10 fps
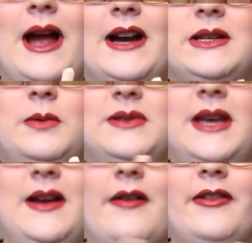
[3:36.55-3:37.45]
actually will
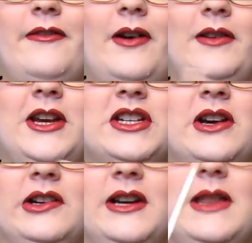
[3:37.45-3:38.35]
take off the foundation
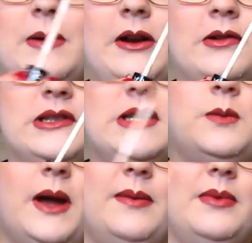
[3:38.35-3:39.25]
underneath when I go to
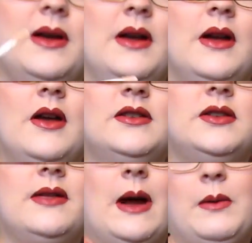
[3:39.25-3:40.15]
swipe.
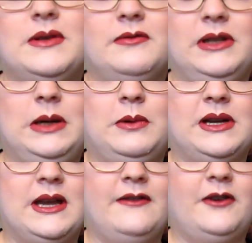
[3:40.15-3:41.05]
So that wasn't really
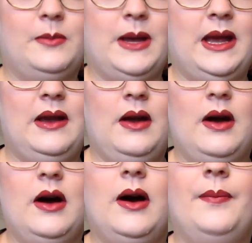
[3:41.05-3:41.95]
working for me.
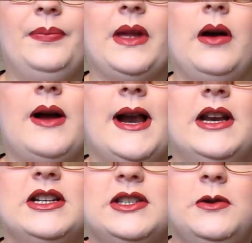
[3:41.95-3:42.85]
I'll kind
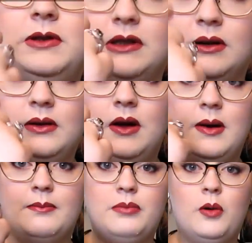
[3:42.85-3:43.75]
of just do little
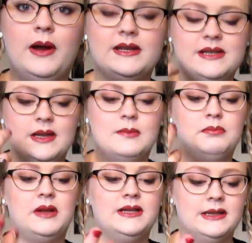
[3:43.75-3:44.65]
points and then
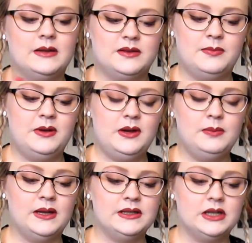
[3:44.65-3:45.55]
blend it out with the Beauty
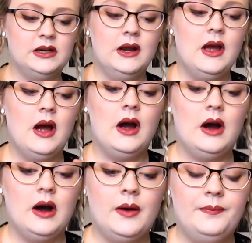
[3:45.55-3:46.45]
Blender.
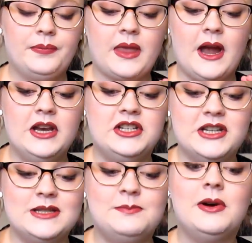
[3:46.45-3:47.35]
I
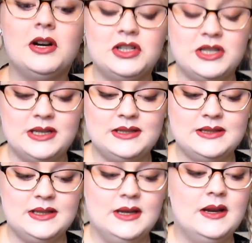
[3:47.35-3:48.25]
just
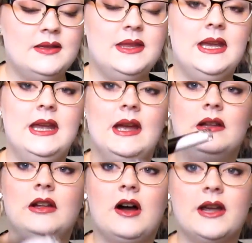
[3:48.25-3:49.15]
purchased the
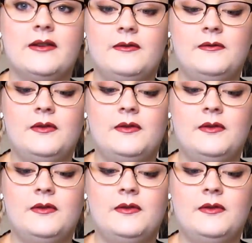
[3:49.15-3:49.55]
Lock-It